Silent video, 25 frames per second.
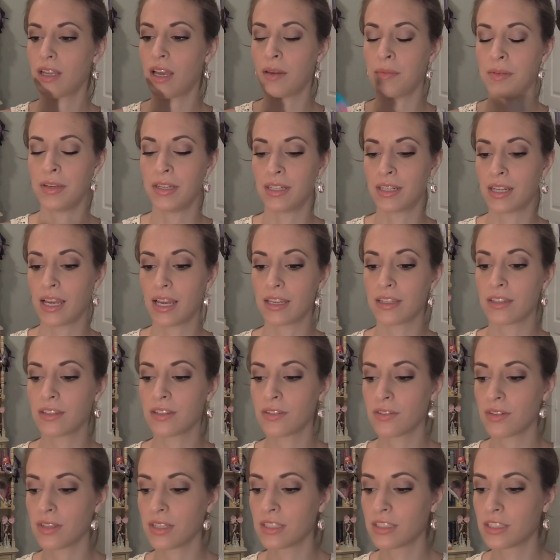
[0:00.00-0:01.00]

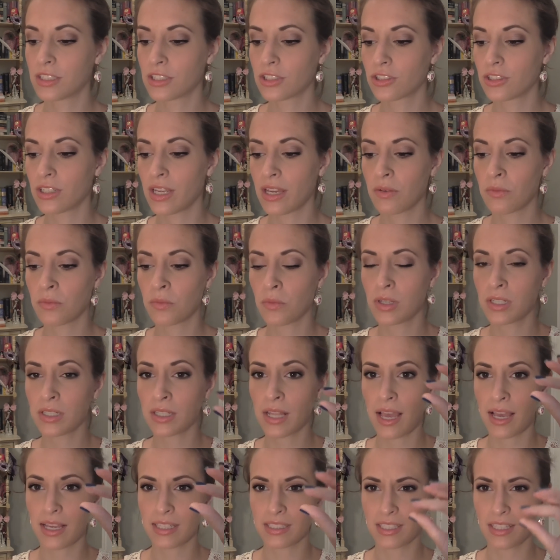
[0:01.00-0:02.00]
It's and
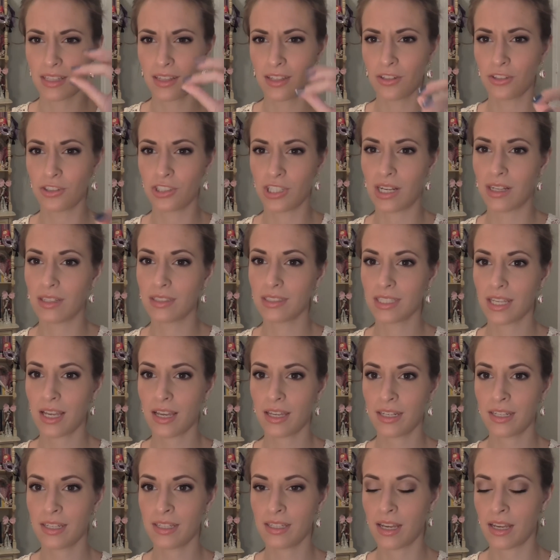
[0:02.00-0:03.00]
one that has the little gels
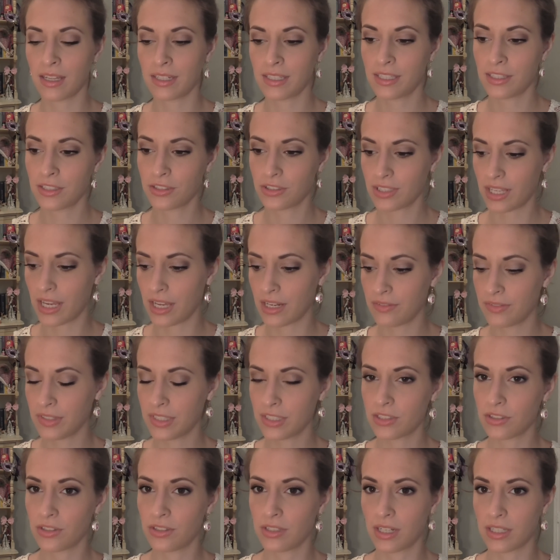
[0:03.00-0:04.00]
on it on either side of
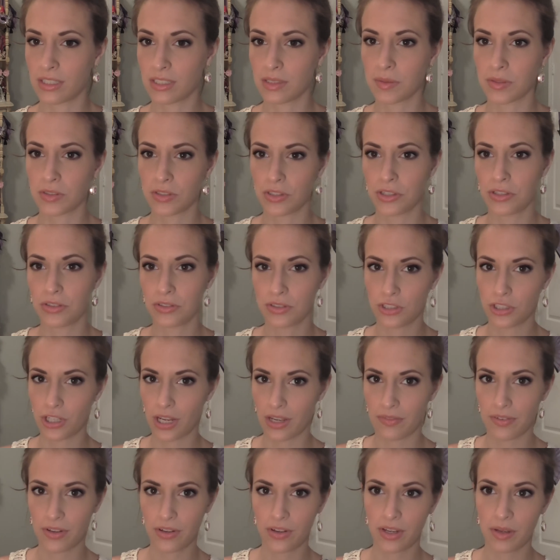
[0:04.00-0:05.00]
it, so you're not supposed to use
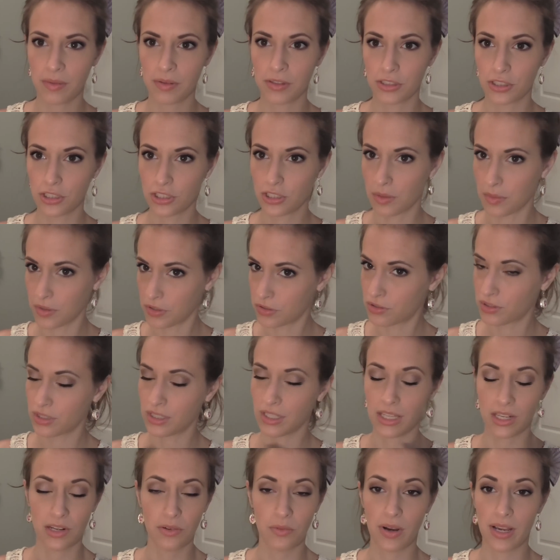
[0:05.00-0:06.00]
shaving cream, you're just supposed
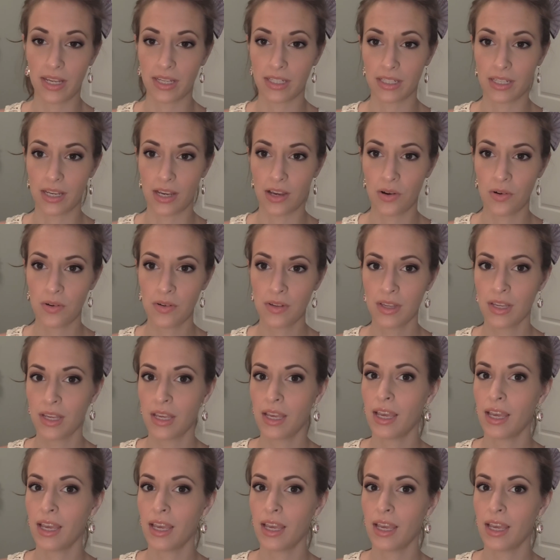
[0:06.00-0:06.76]
to get it wet and go.